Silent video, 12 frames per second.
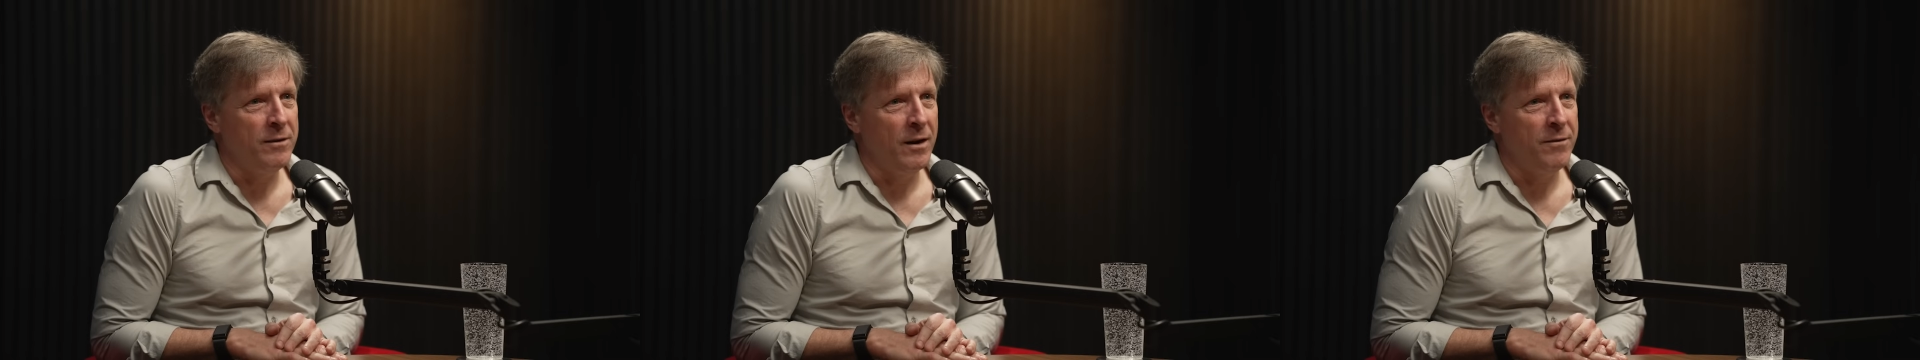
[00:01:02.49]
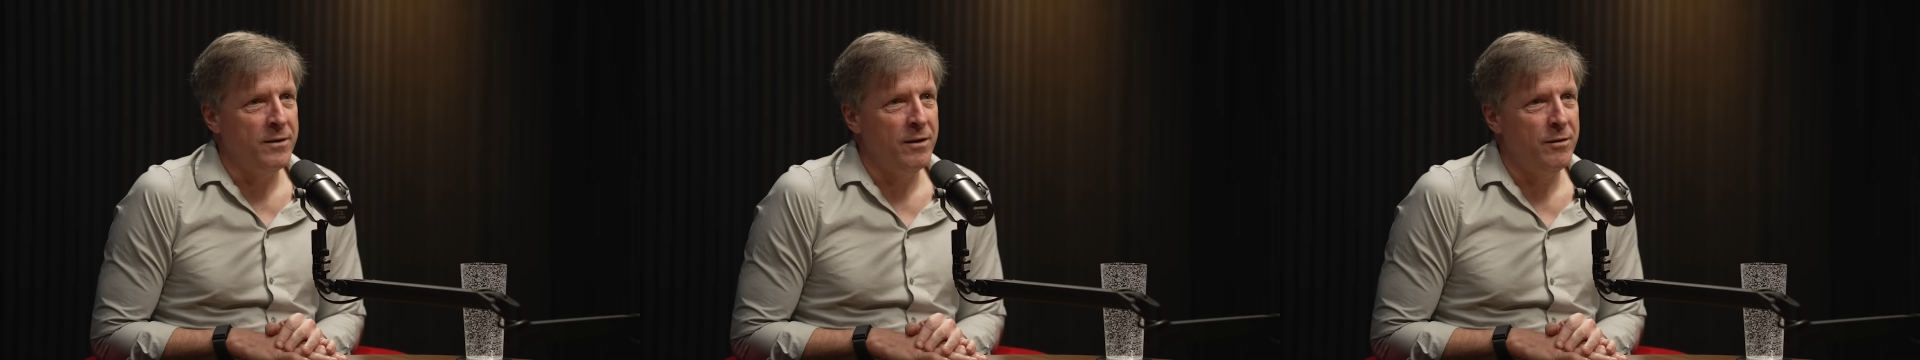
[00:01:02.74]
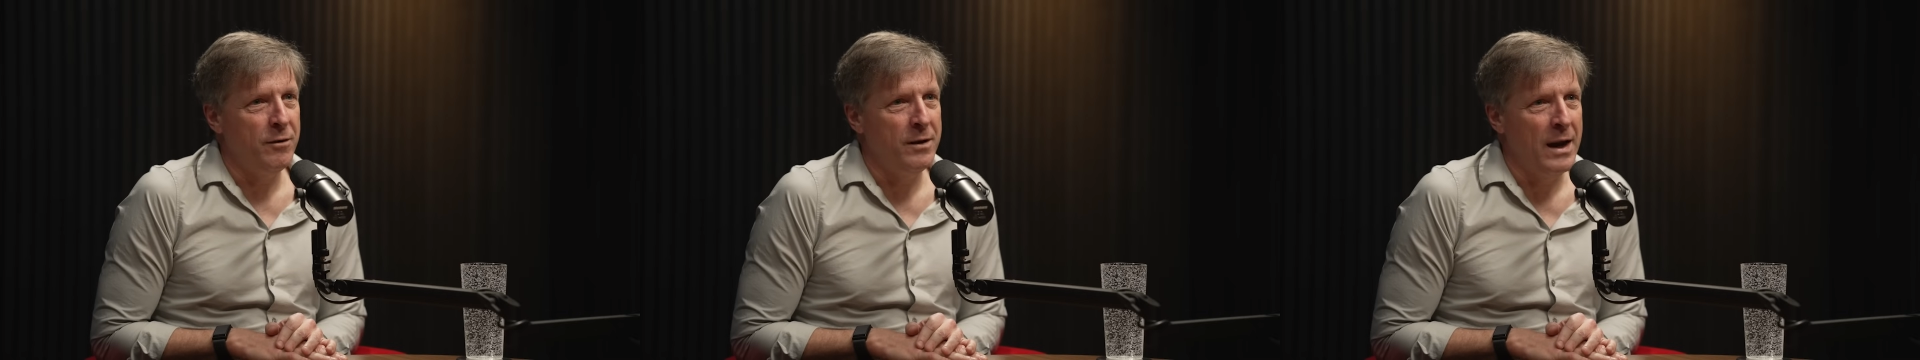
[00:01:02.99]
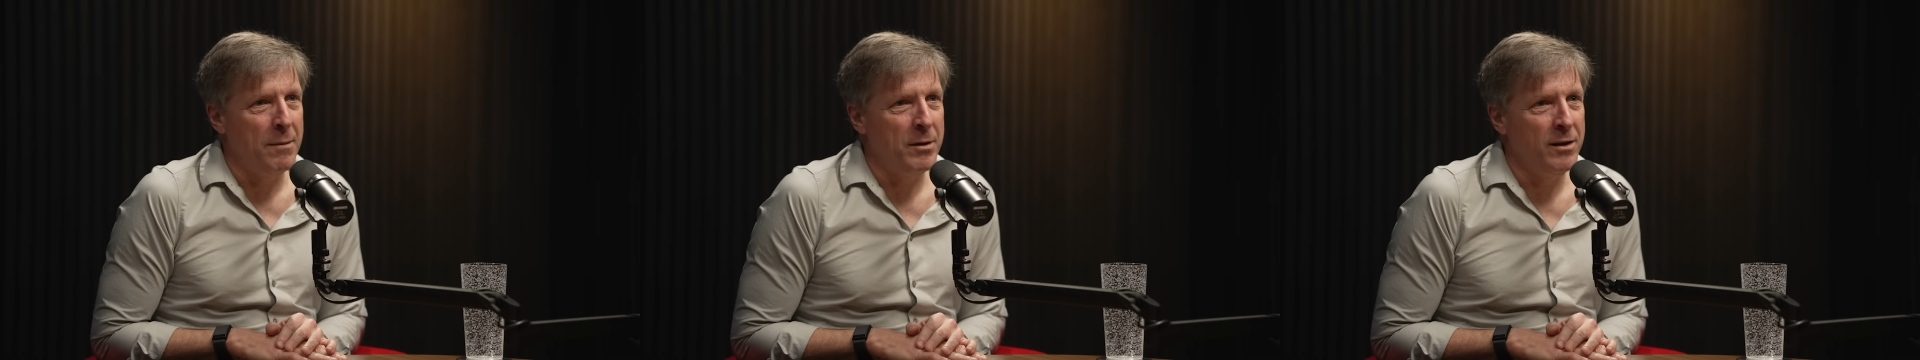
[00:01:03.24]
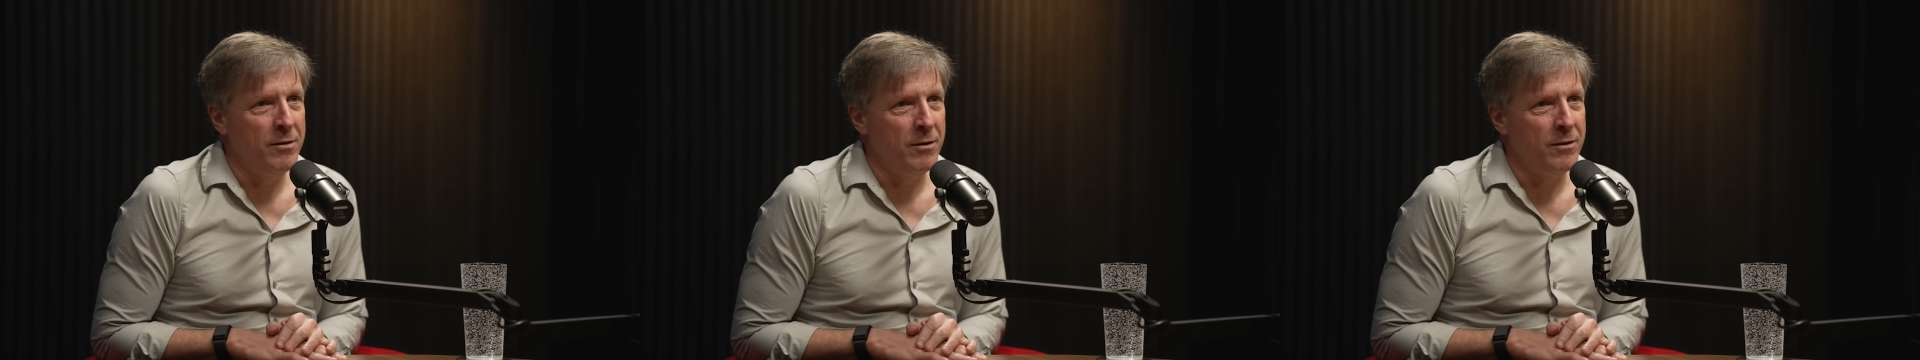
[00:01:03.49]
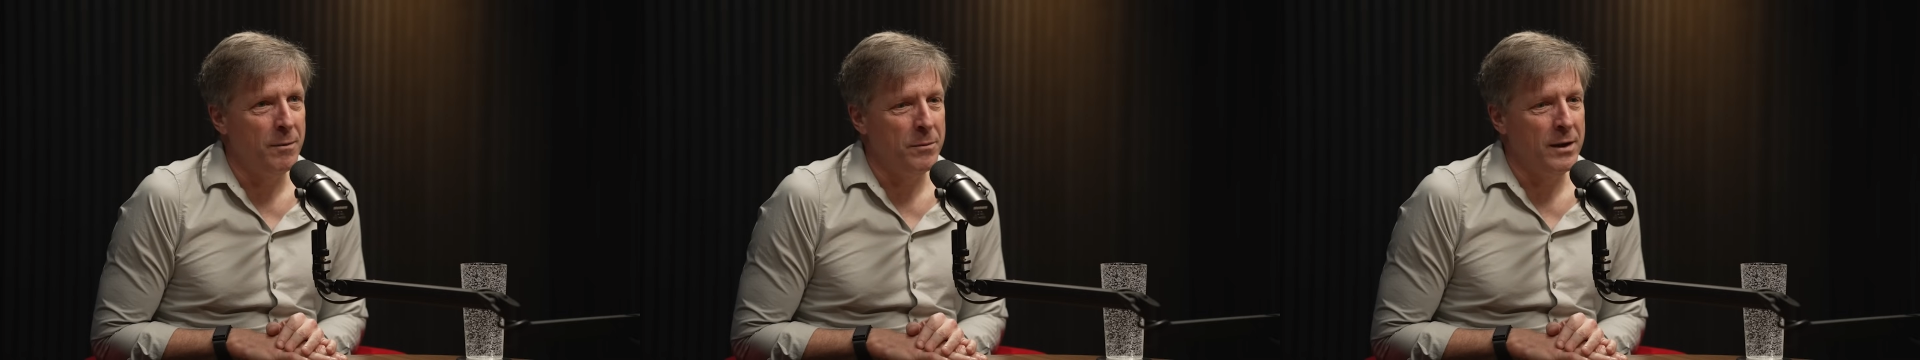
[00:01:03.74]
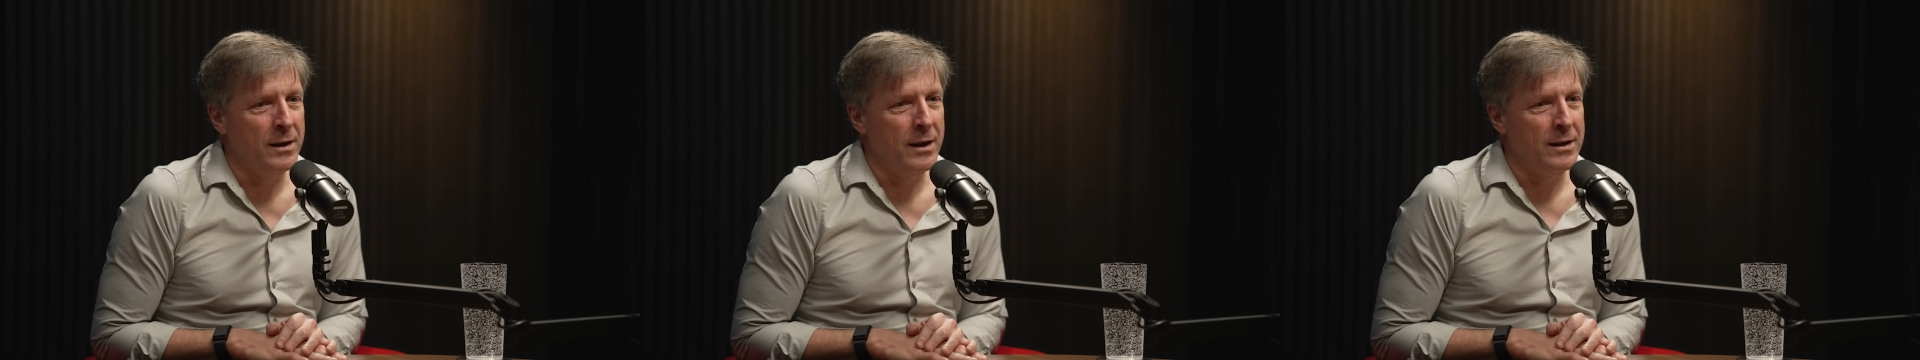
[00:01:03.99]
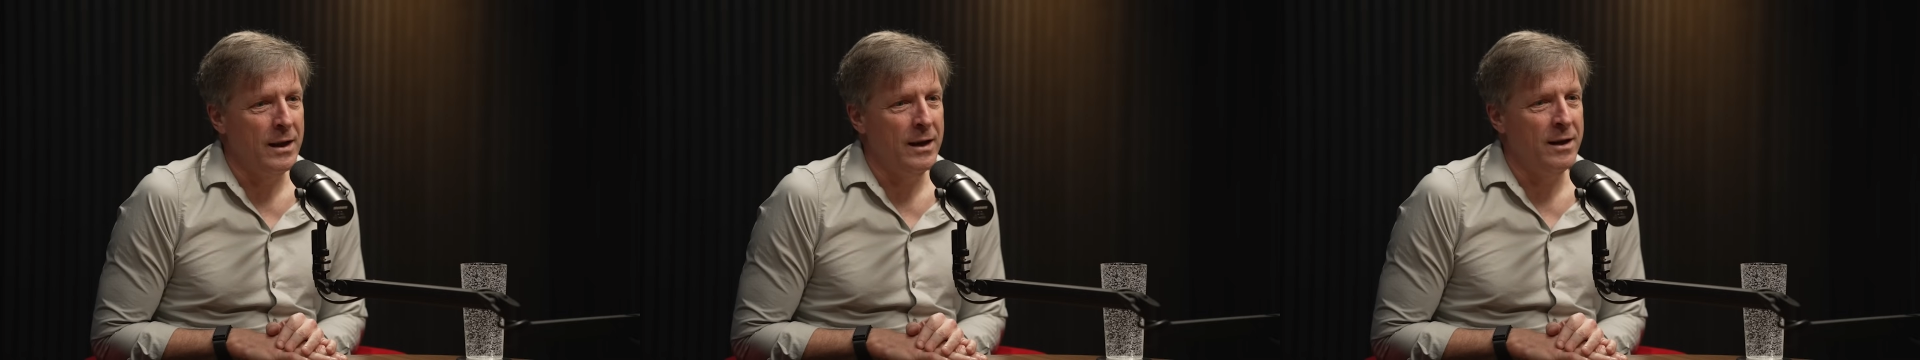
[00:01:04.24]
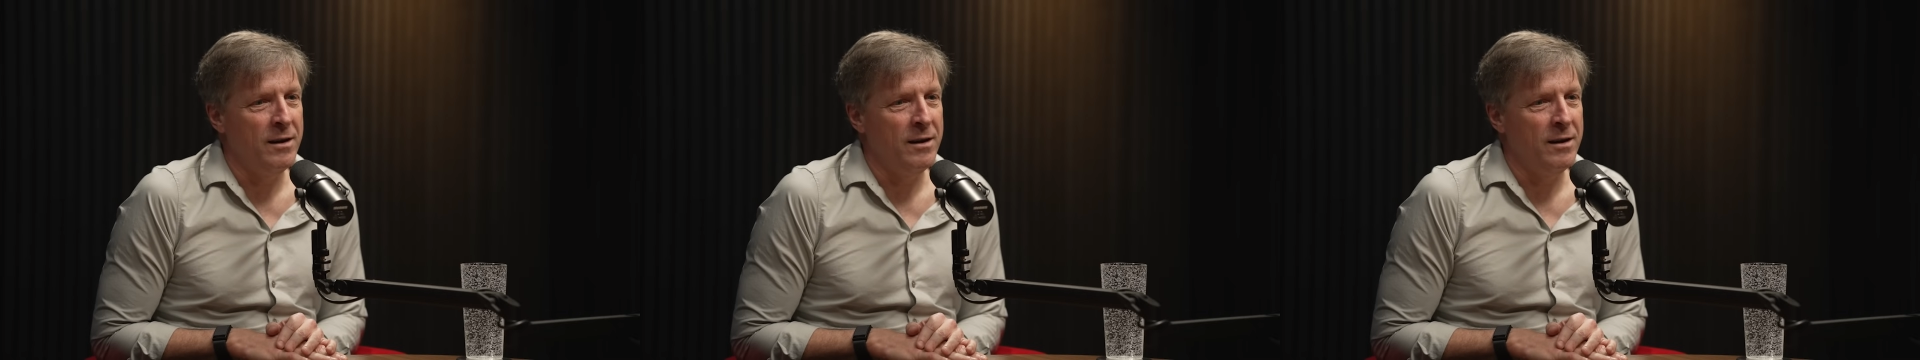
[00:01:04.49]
soft tissue damage or something like that,